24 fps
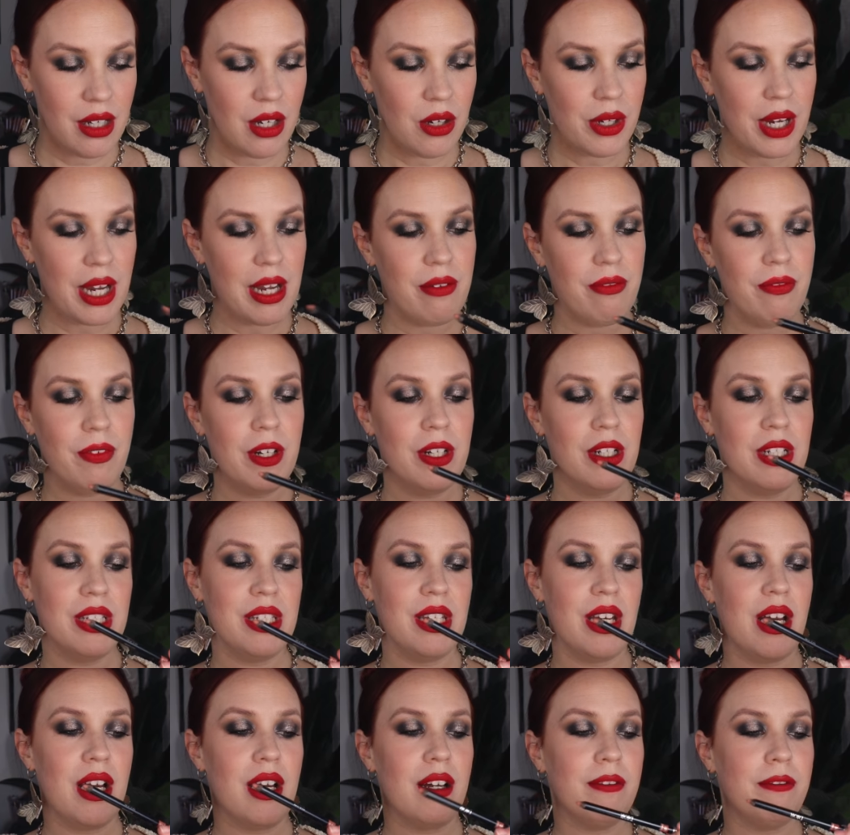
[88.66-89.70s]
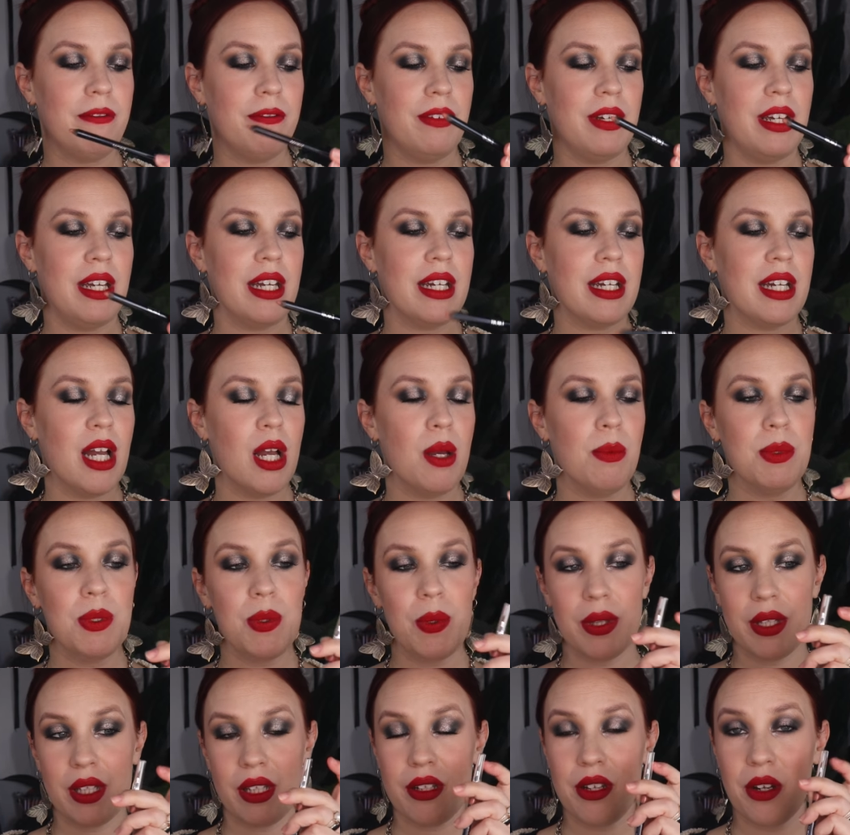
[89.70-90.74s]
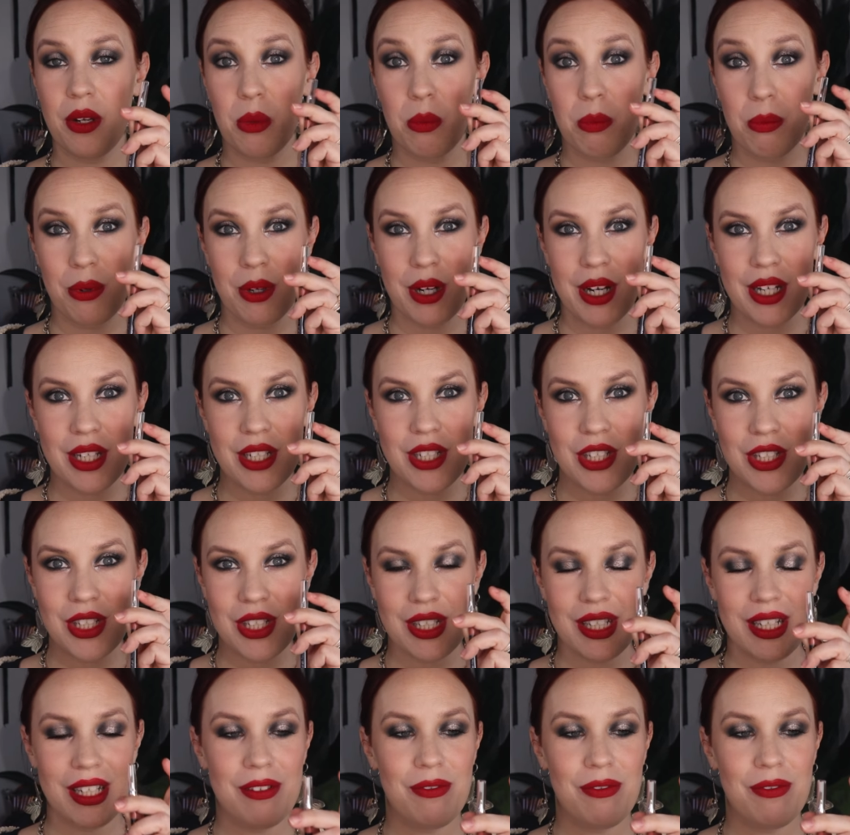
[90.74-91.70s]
okay, first off, it comes with a little brush